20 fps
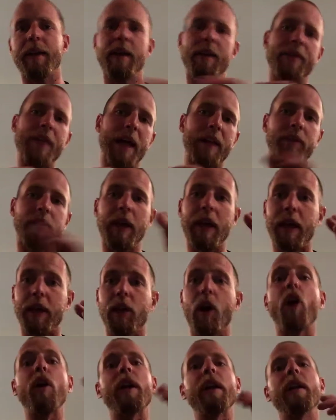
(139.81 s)
And that's it. And
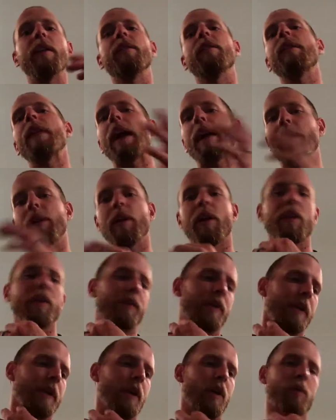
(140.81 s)
I'll get into that in another
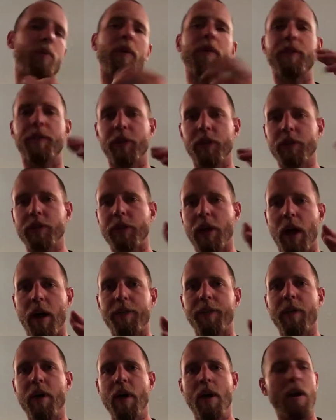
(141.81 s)
video. But first
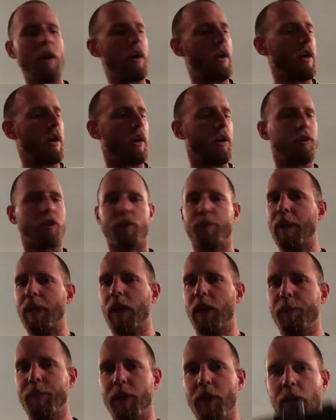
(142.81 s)
off, just pick
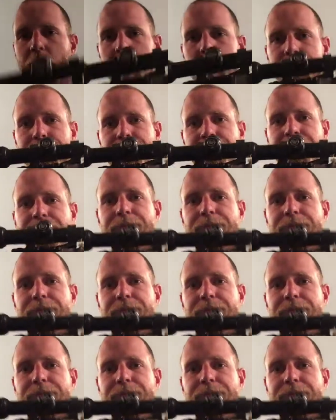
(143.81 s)
up your gun.